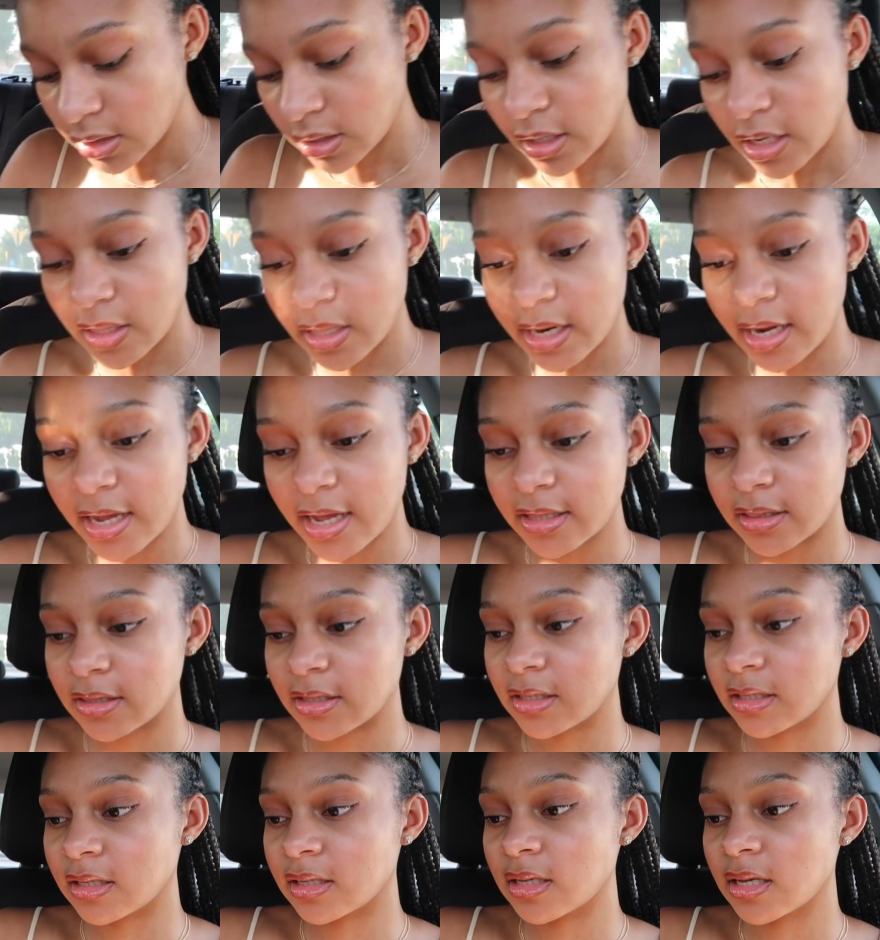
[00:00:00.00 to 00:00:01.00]
And then I got
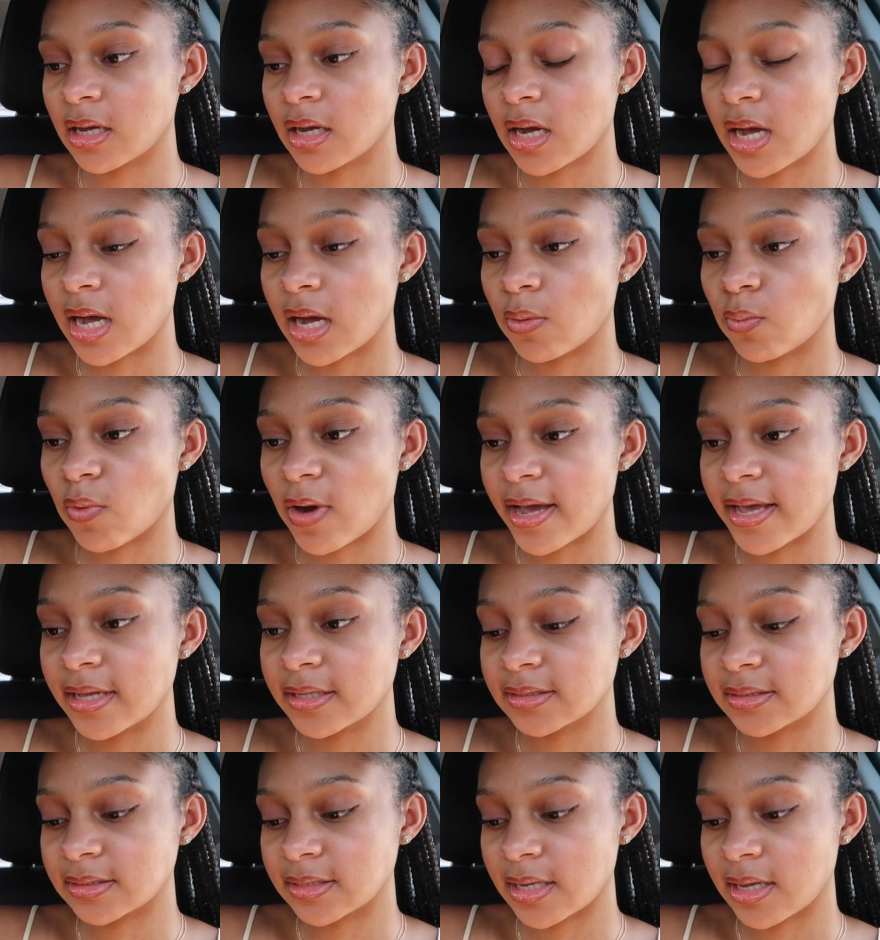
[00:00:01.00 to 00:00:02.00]
the
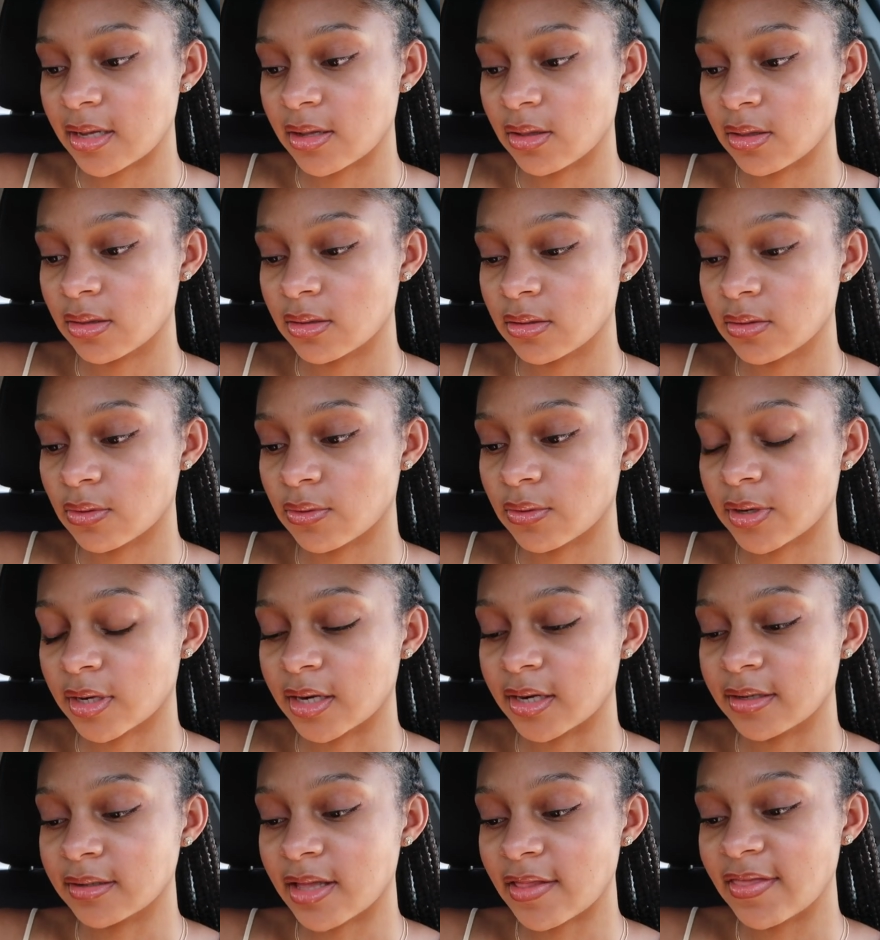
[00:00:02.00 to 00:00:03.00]
YSL,
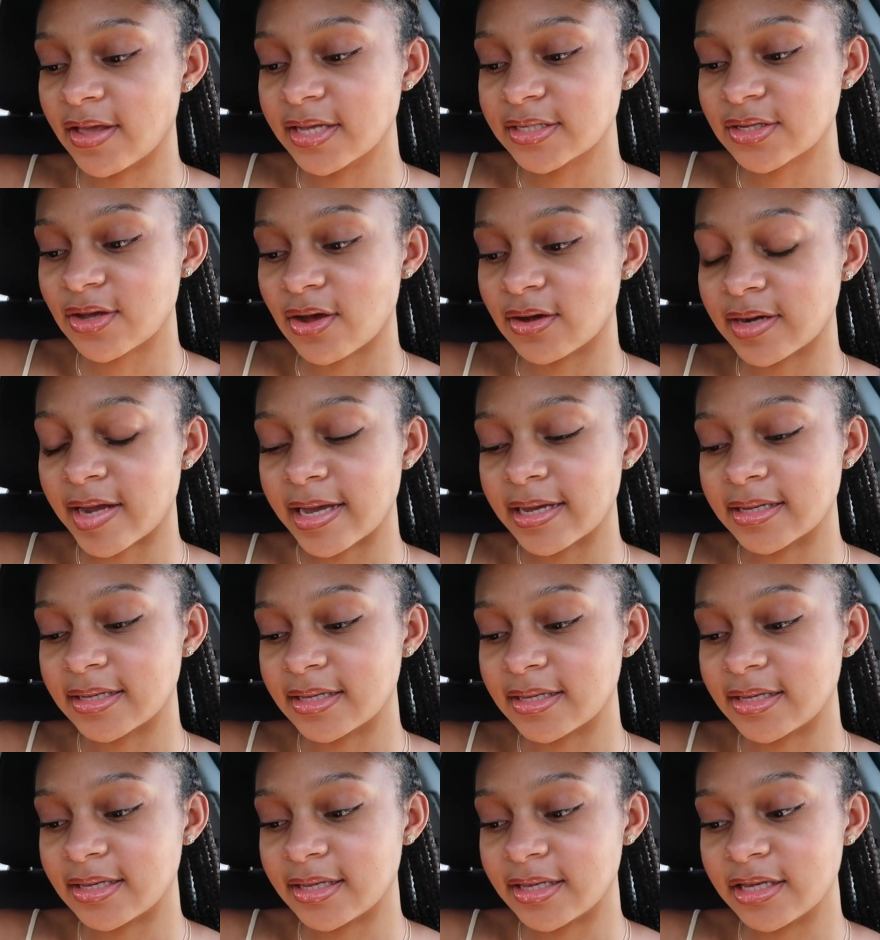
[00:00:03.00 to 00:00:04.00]
or I think it's called
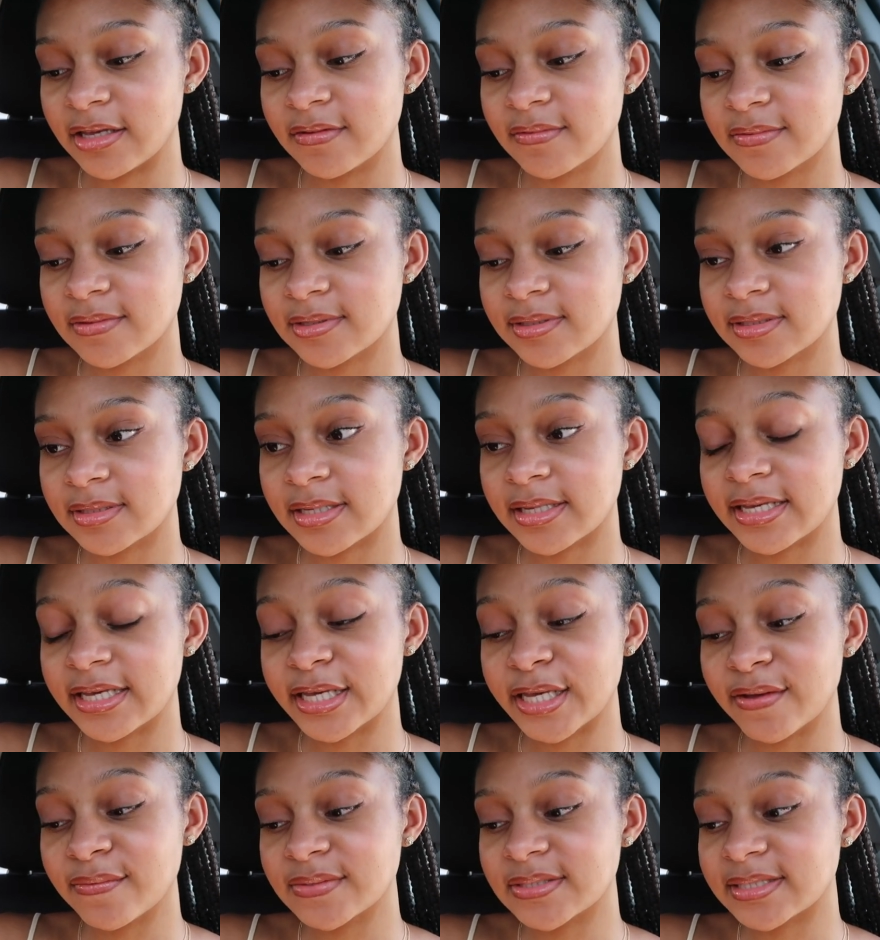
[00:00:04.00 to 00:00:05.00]
Eve's,
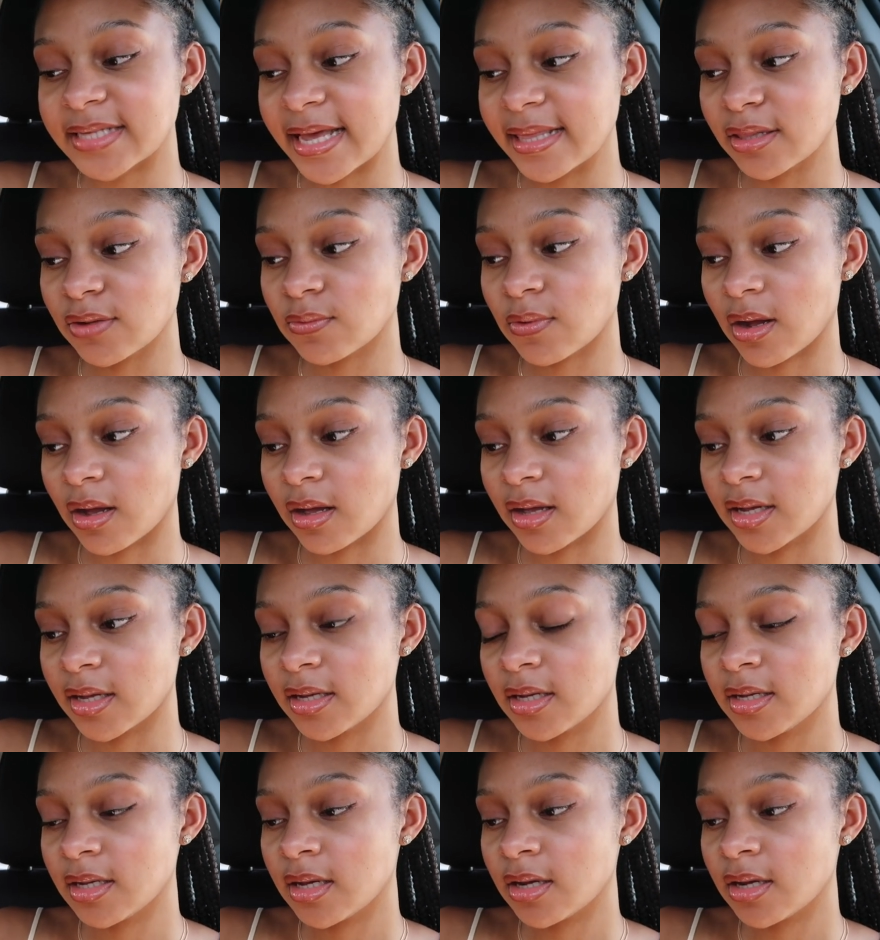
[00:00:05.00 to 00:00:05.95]
Eve's Saint Laurent